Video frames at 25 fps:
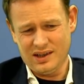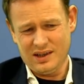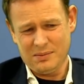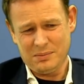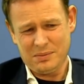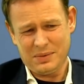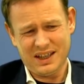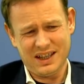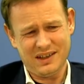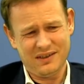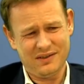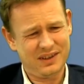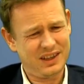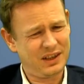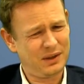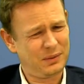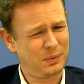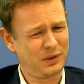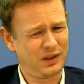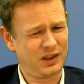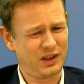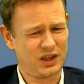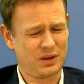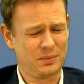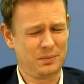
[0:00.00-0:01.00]
But even this
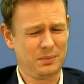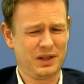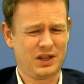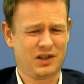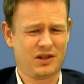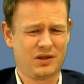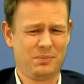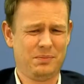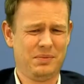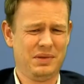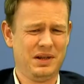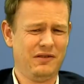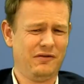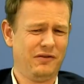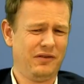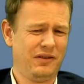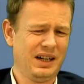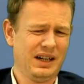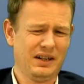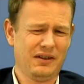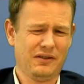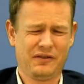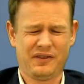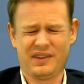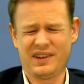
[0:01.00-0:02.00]
position, bishop
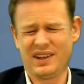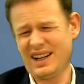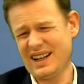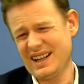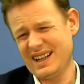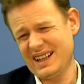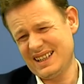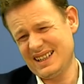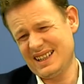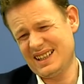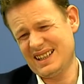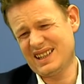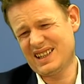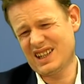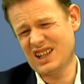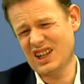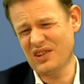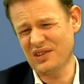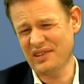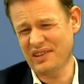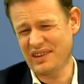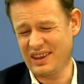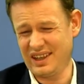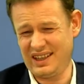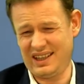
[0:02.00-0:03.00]
b5, I
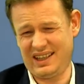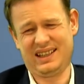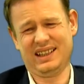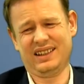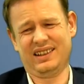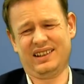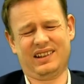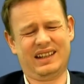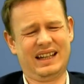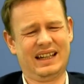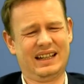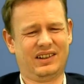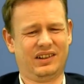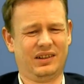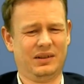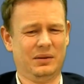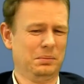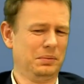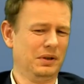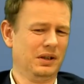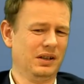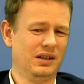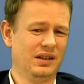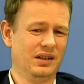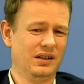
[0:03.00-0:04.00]
don't think it's that
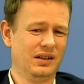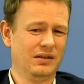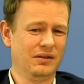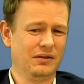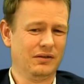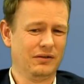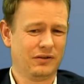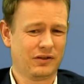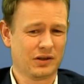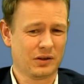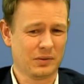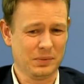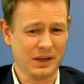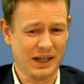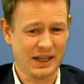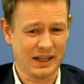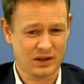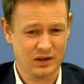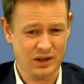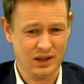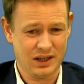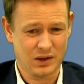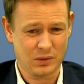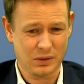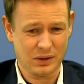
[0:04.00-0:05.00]
simple for black
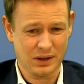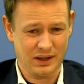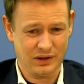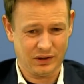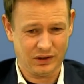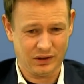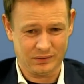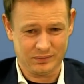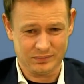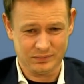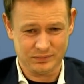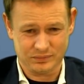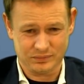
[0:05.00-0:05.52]
to equalize.